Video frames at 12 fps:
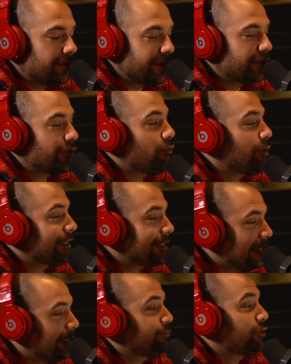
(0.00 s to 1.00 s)
They're going to want to
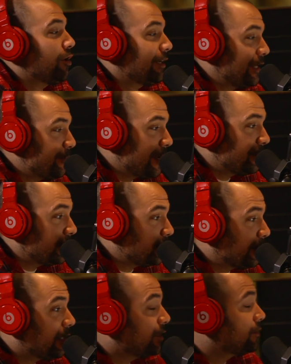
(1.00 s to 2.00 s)
keep talking about this
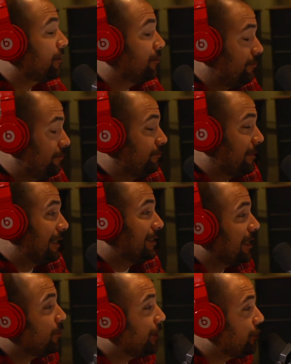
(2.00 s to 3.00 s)
because, like I
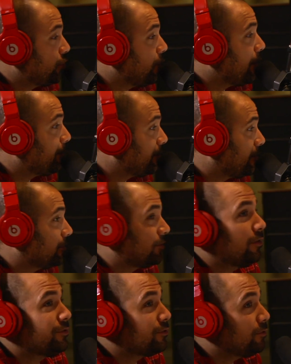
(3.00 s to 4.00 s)
said, we enjoy it, but there's
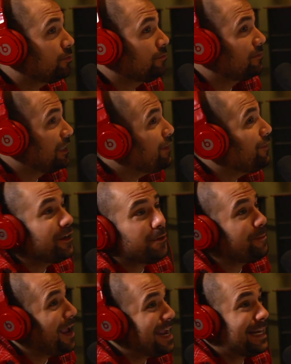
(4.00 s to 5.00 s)
also TV to
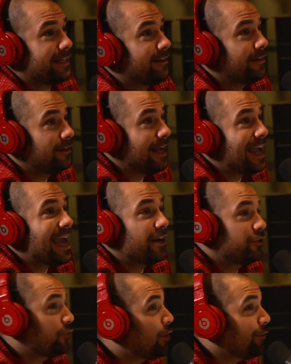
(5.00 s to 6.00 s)
make. And
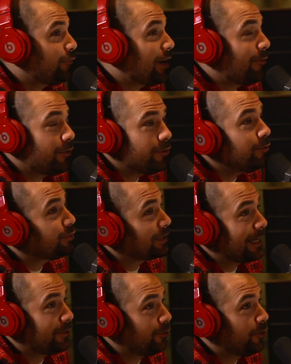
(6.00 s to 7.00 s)
a 24 hour news
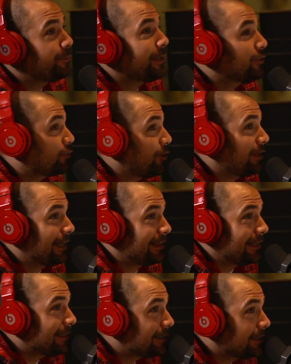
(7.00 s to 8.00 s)
cycle, a big story like
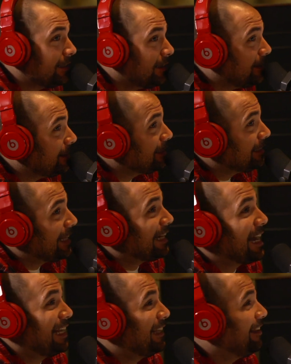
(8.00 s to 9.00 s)
this, they
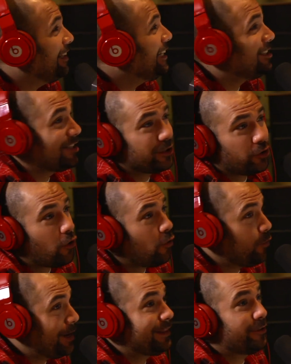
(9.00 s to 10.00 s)
got at least this
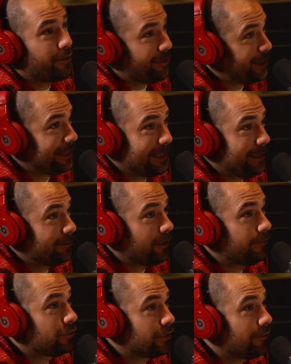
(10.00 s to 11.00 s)
whole week they're thinking
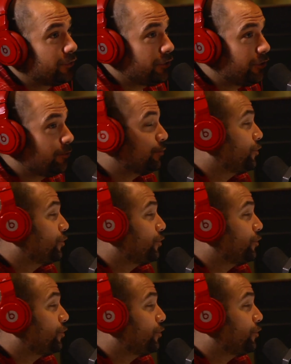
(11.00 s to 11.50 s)
That's of right. stuff to do.